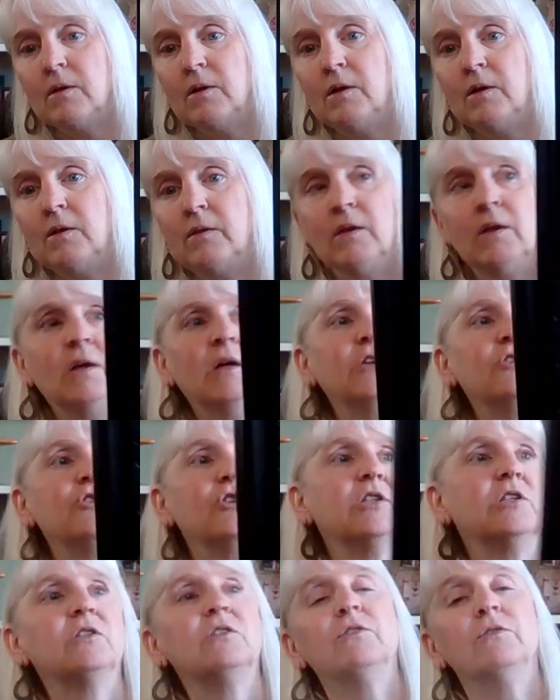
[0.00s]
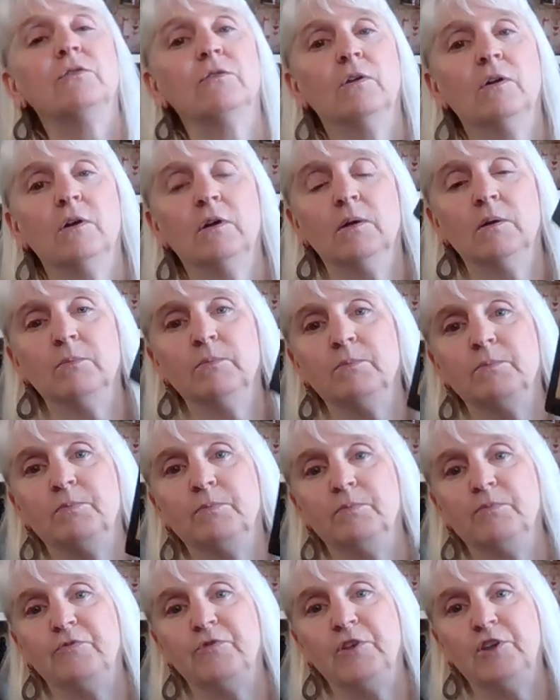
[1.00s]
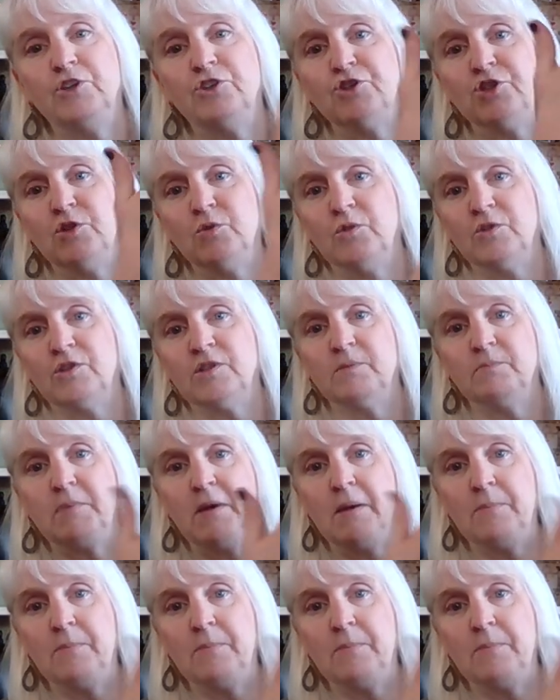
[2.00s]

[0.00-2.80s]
And then I just finished it with some